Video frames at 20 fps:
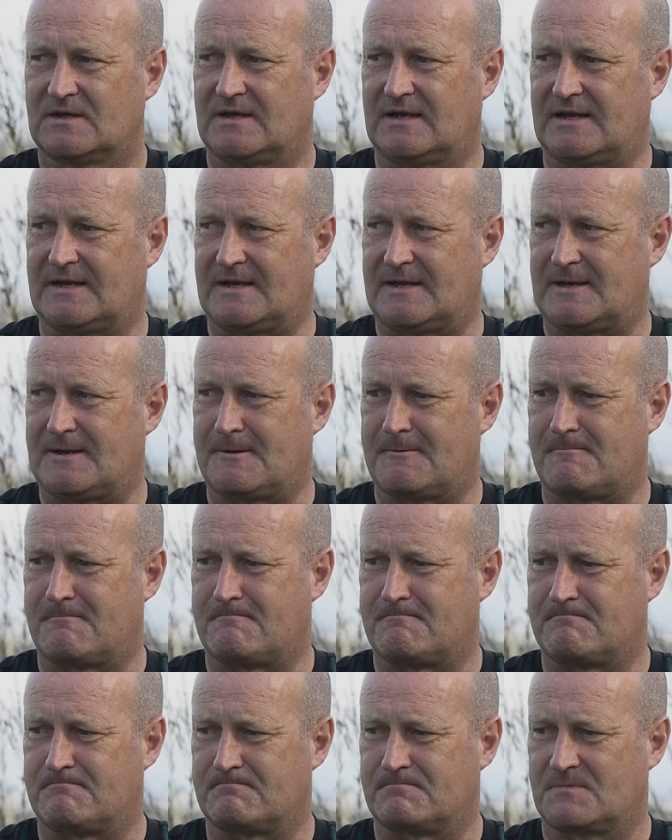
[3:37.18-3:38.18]

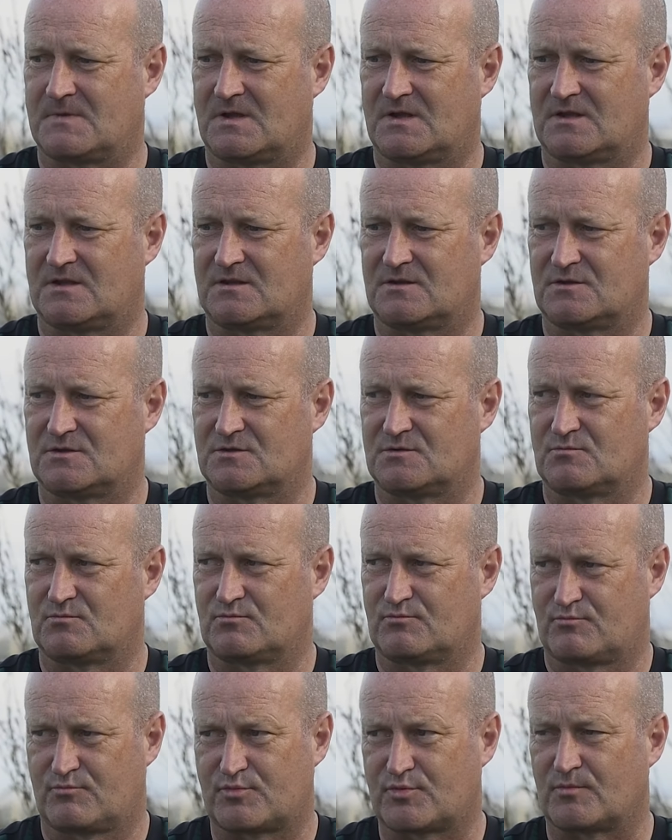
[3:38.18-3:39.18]

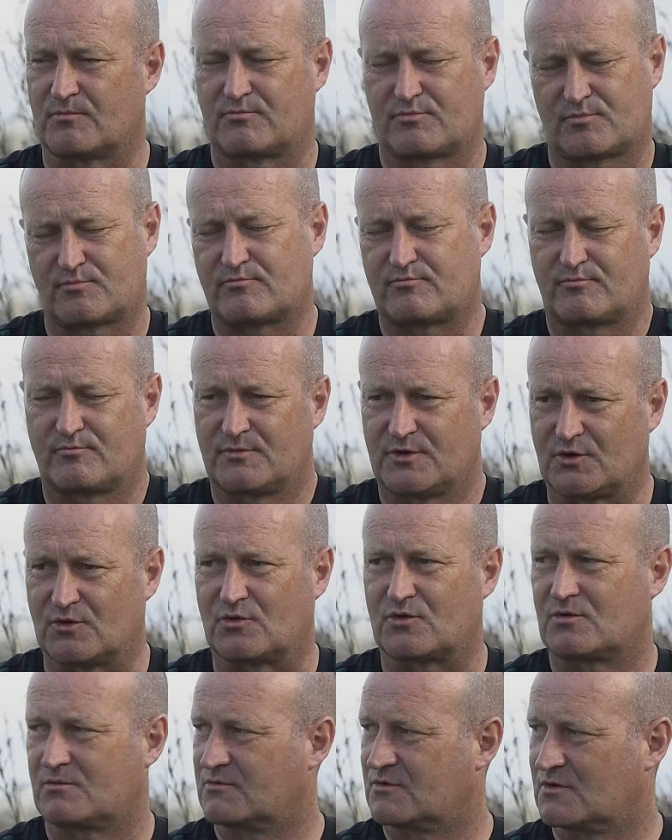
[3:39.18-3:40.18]

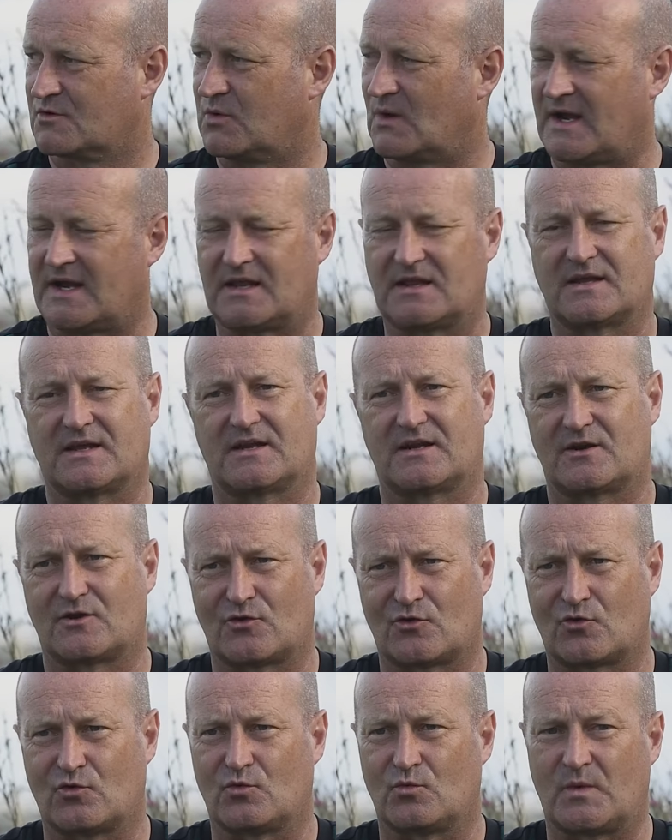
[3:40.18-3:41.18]
quietly and in
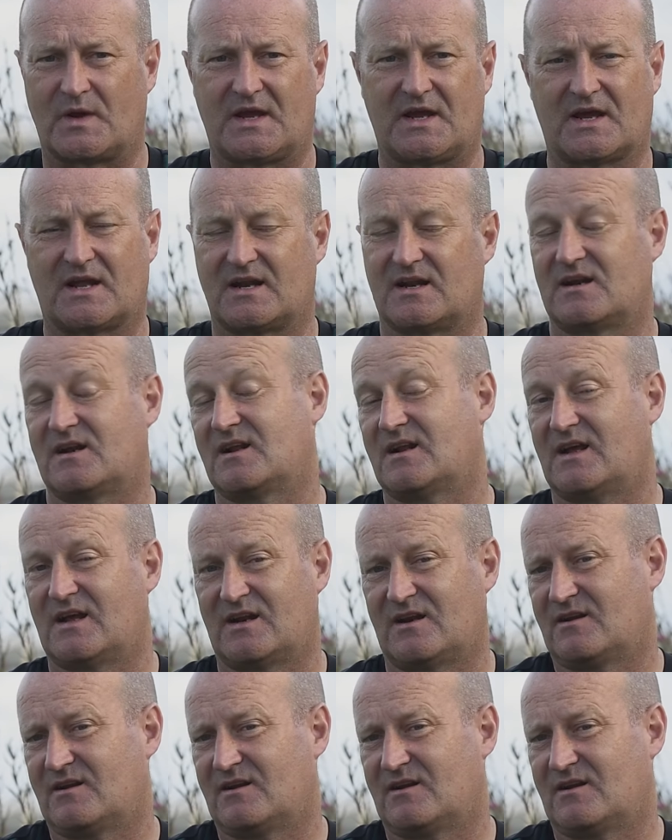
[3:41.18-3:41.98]
her own way, and